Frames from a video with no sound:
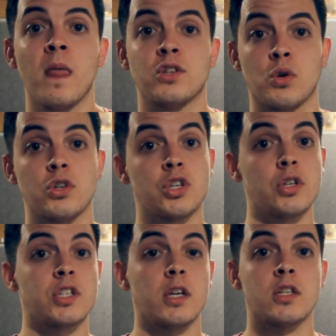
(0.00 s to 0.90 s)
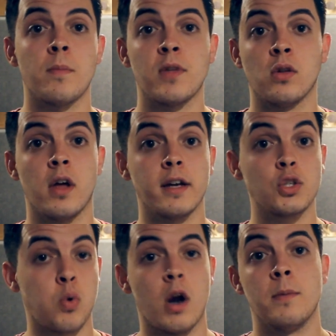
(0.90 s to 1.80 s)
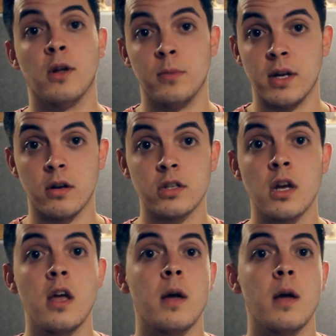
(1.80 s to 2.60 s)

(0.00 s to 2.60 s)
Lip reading: So it should say something like 20 millimeters.